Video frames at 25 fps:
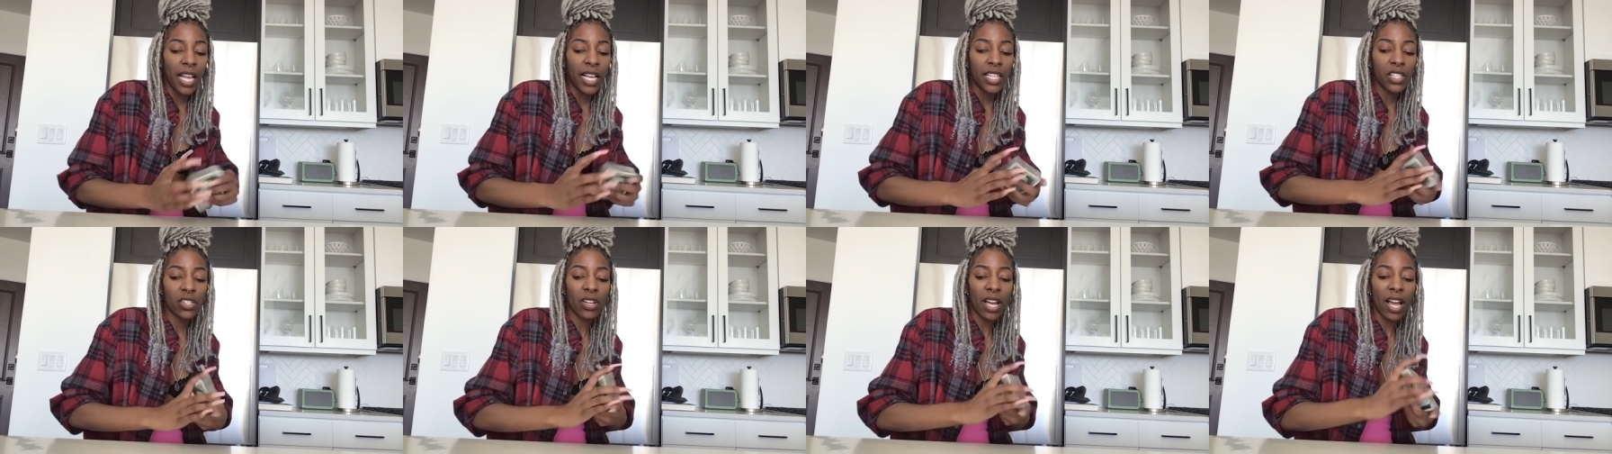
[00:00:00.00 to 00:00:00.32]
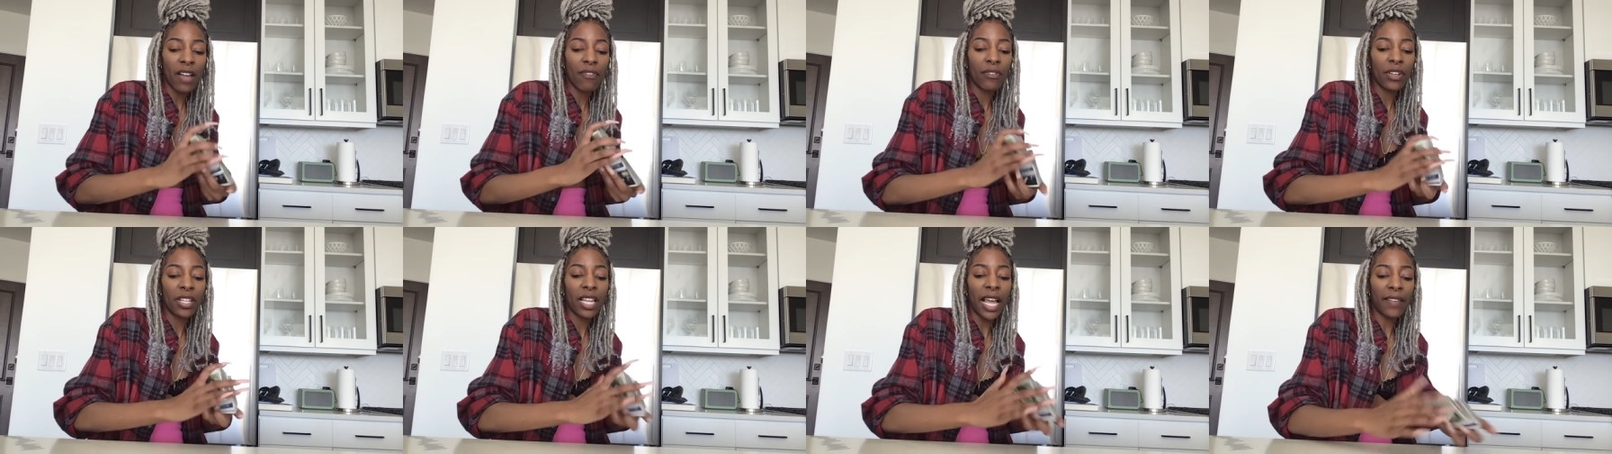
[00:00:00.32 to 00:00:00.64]
So
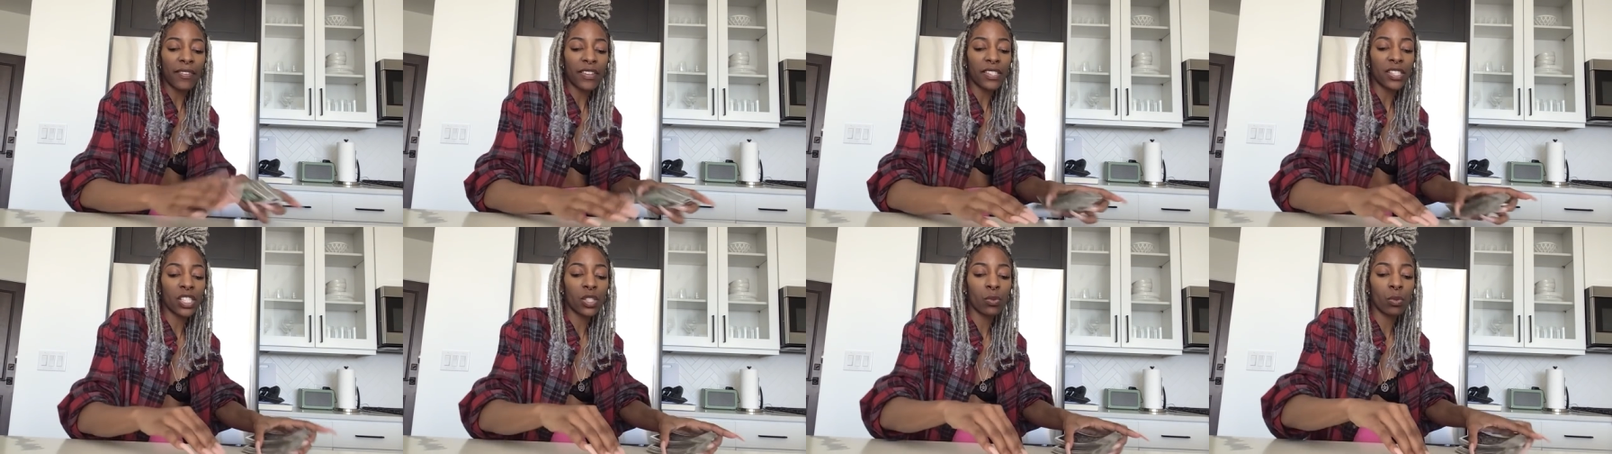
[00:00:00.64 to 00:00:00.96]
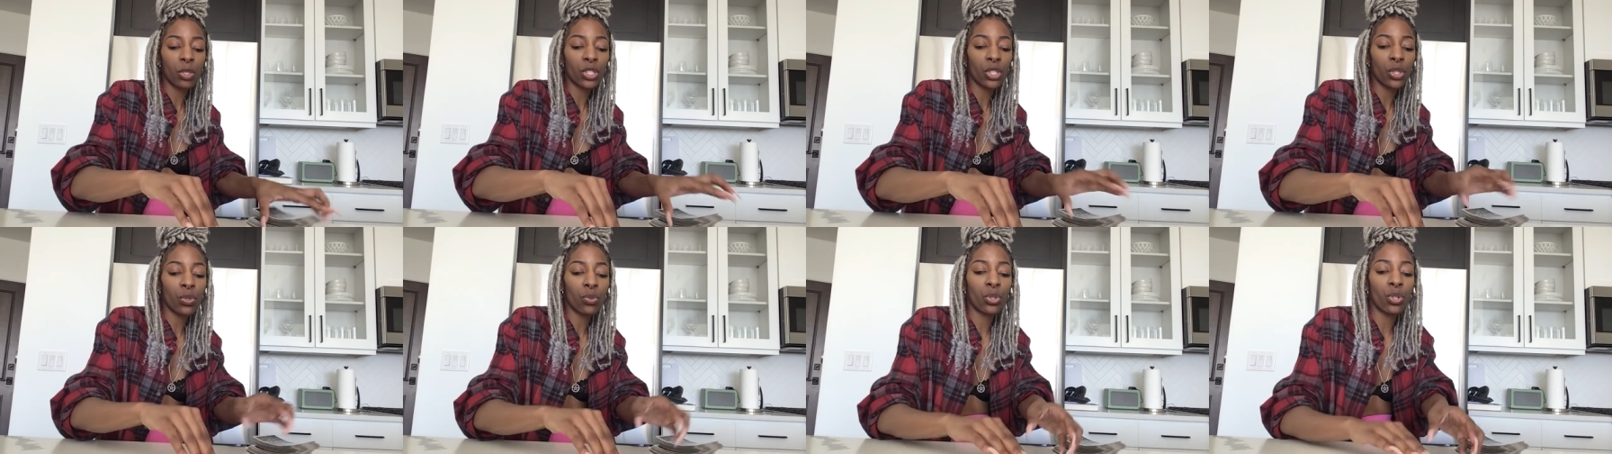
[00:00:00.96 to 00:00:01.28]
I feel like this is
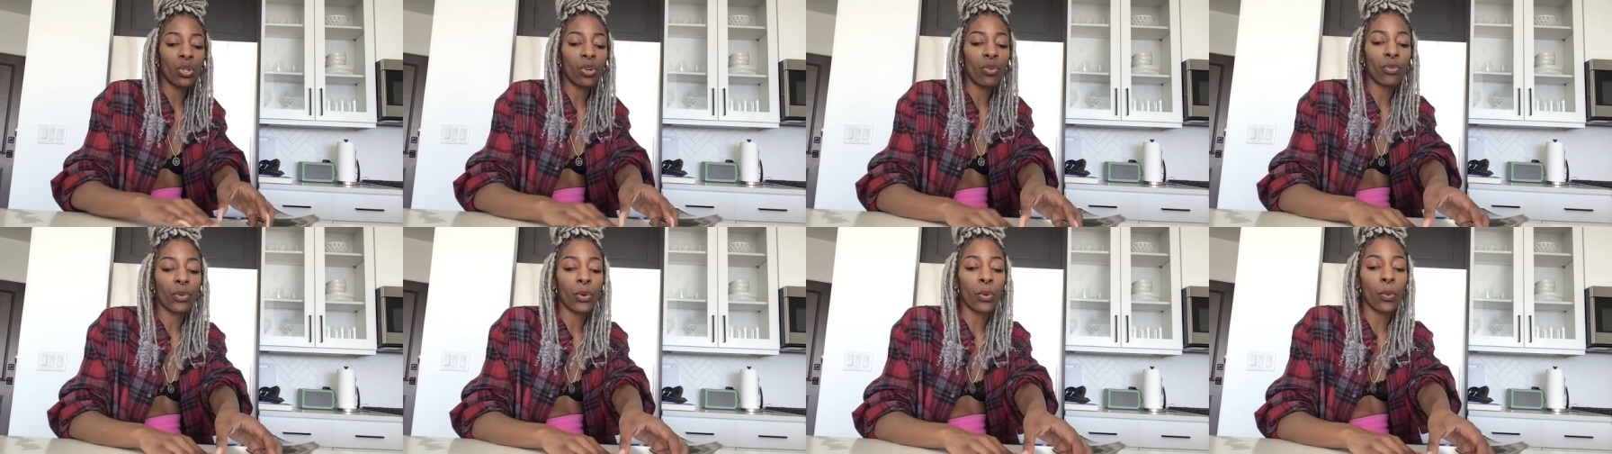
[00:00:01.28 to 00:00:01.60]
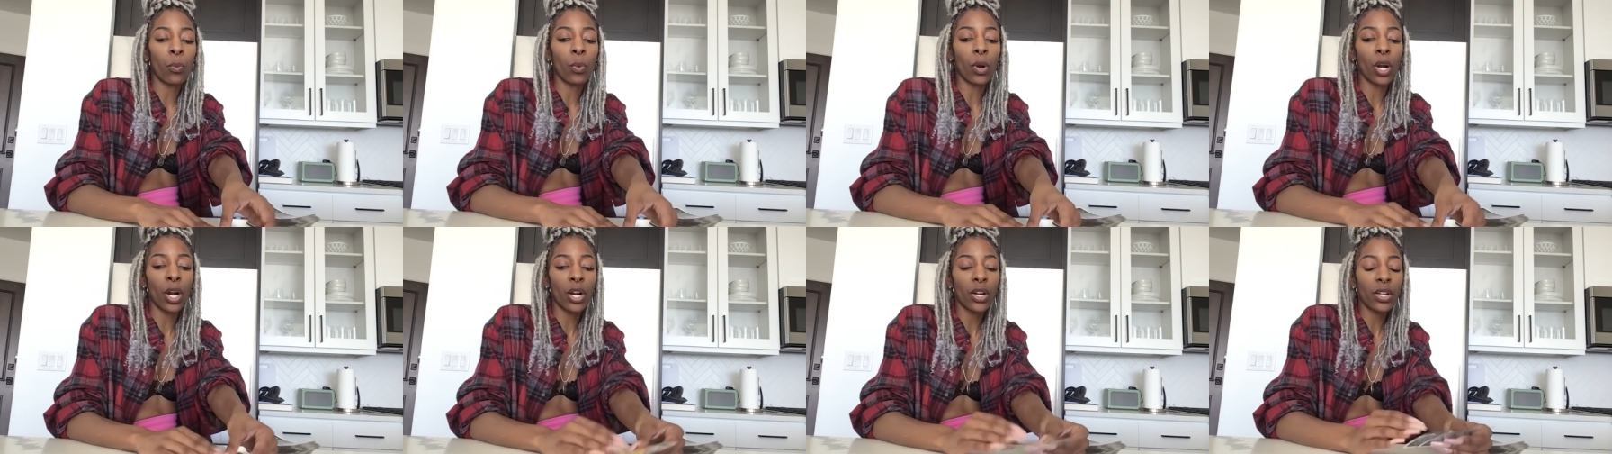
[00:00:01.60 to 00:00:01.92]
what you do for
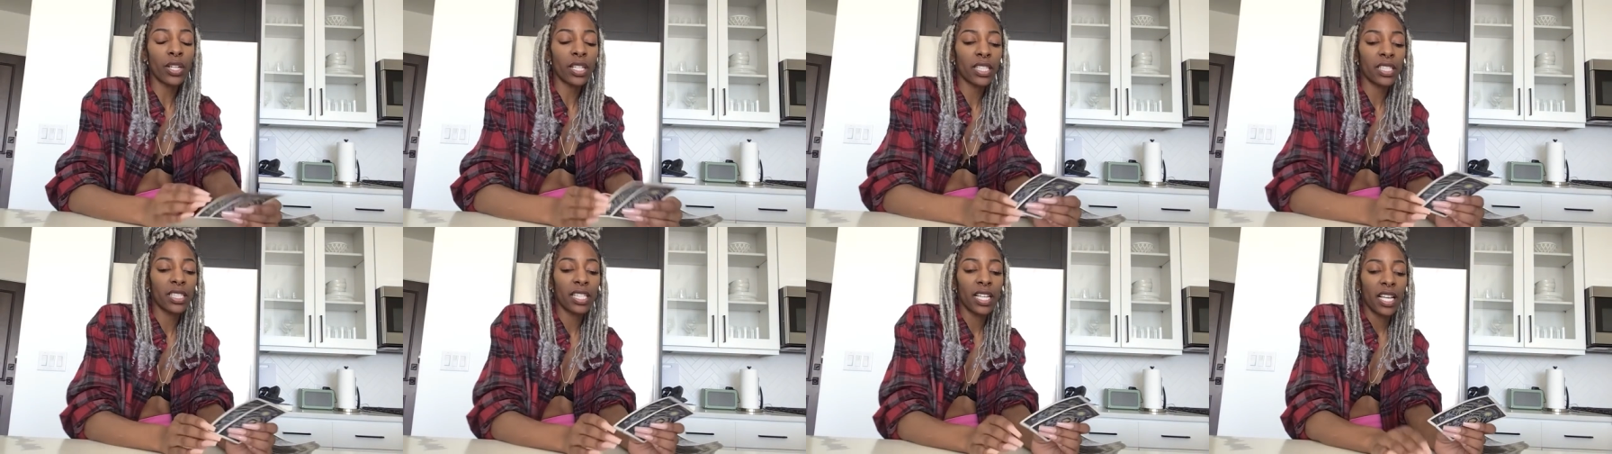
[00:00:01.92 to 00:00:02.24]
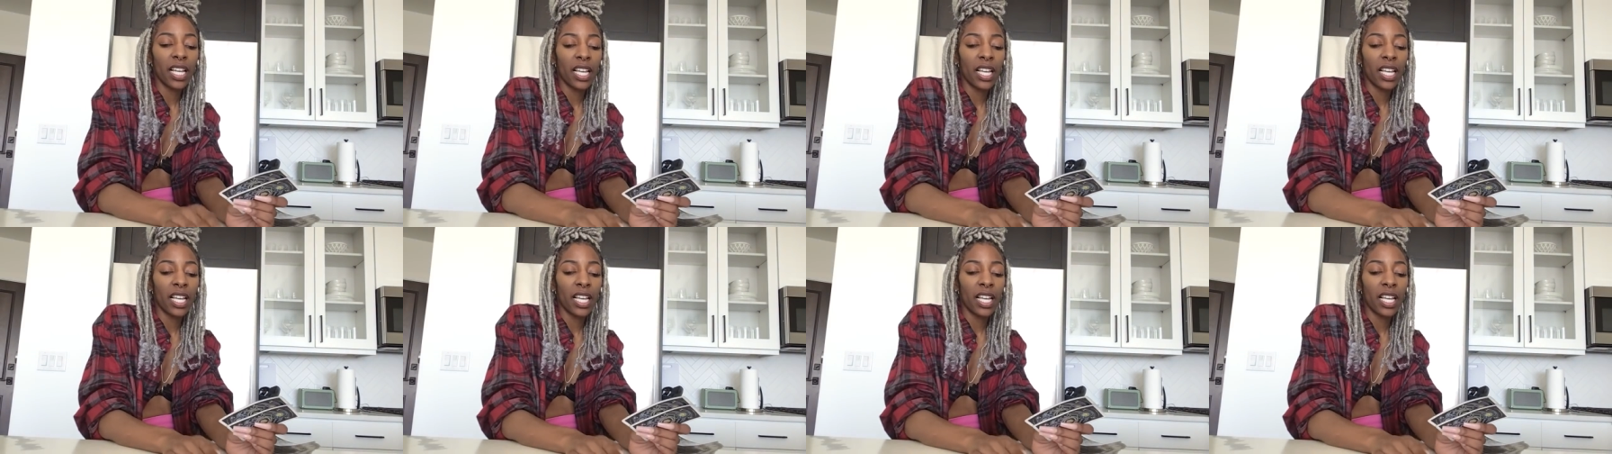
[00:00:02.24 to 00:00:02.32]
work.